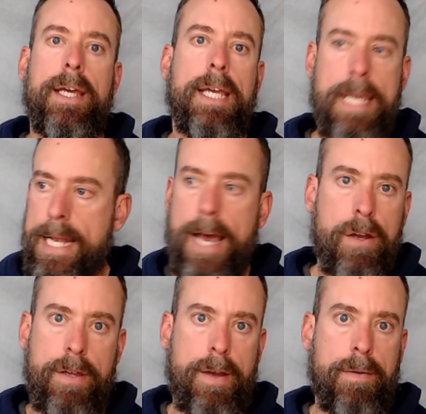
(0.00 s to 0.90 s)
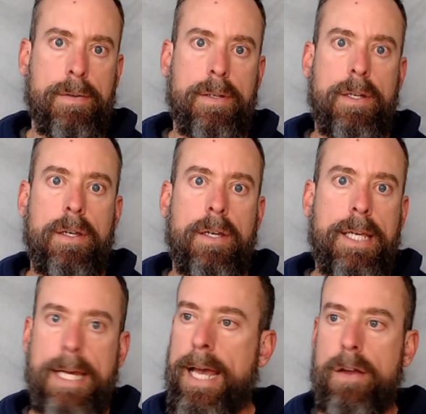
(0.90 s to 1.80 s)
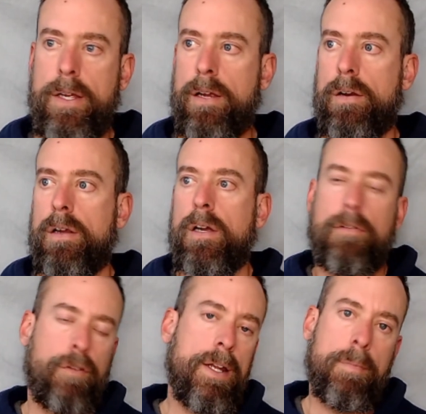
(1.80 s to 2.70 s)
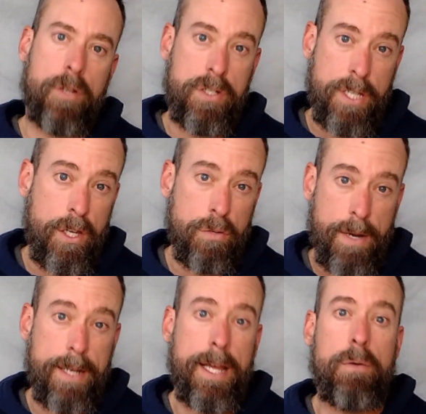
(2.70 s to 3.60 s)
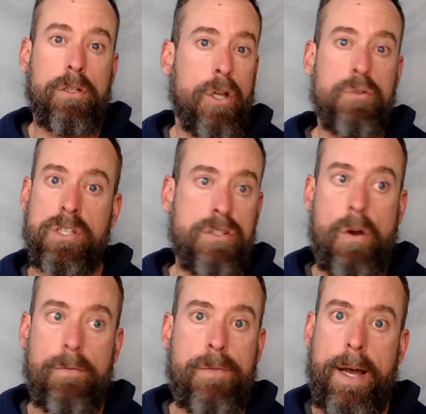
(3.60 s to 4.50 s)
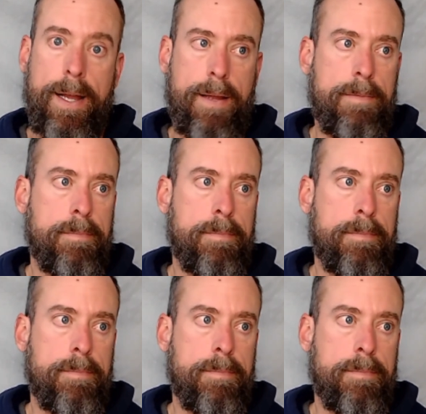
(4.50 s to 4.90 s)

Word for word: Get out of here. Get out of here. Friend, I'm going to tell you right now in closing, don't fight it.